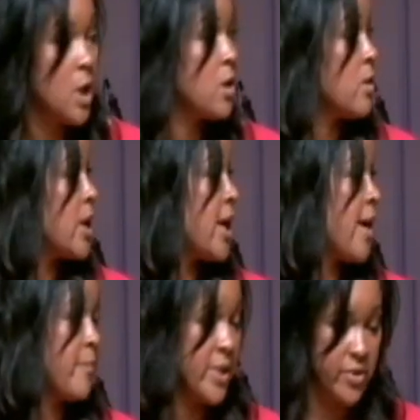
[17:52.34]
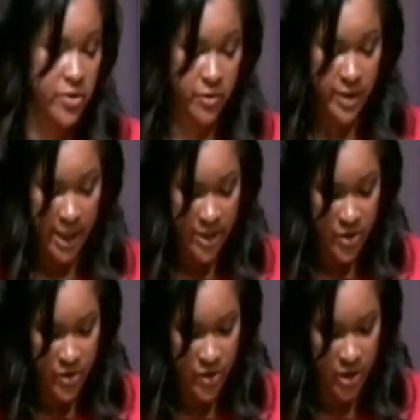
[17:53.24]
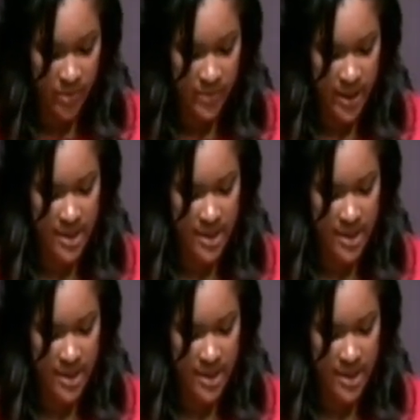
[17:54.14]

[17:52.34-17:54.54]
You cannot build your relationship,